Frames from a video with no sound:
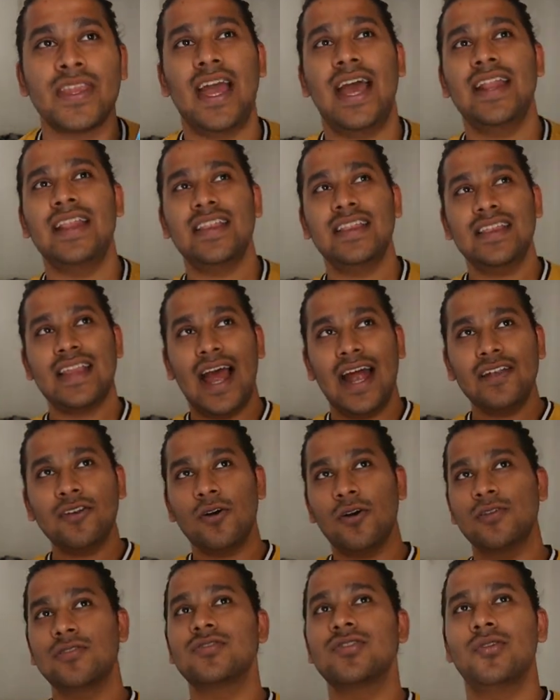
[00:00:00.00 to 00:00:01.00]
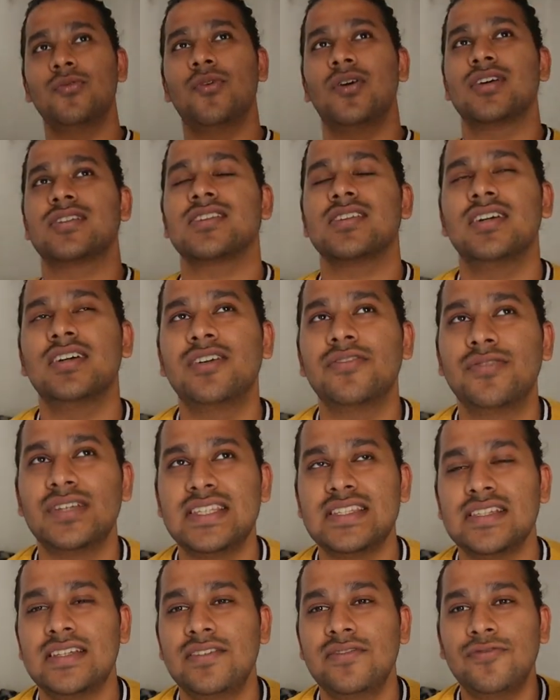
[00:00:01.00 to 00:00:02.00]
And that also was a
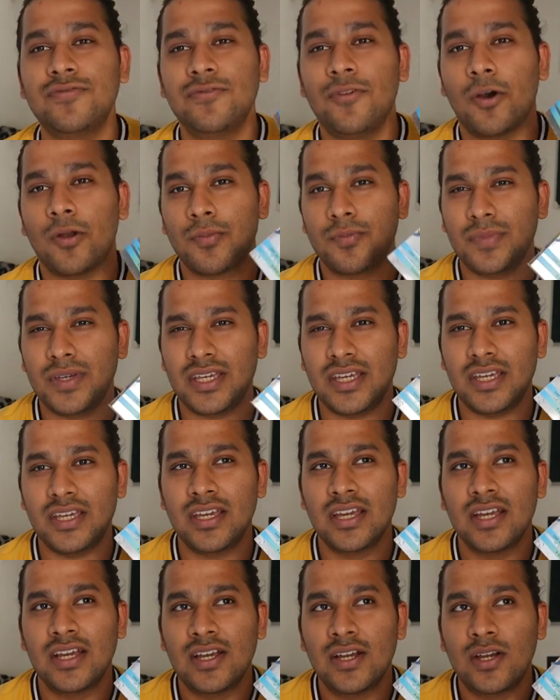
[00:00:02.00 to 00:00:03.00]
reason for me